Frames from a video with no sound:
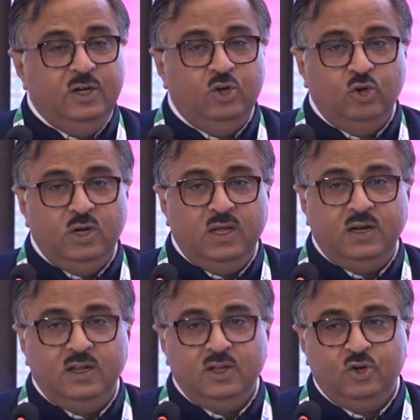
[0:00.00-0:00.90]

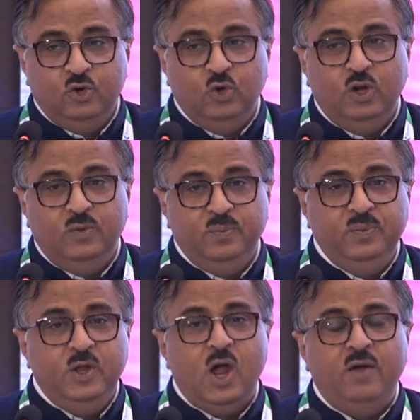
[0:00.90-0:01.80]
donor rule,
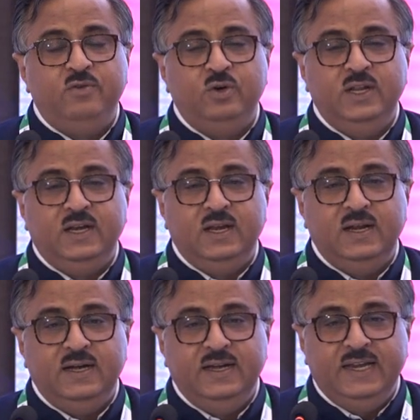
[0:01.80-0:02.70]
you have to
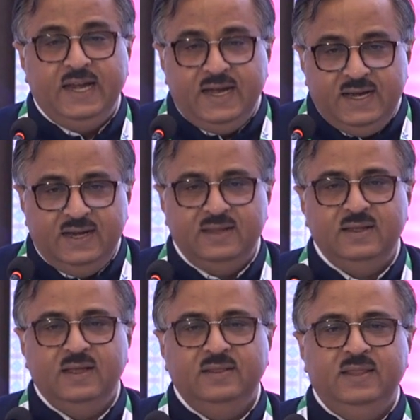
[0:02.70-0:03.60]
declare dead,
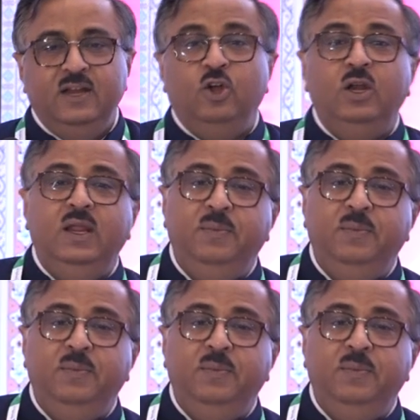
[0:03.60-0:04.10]
then only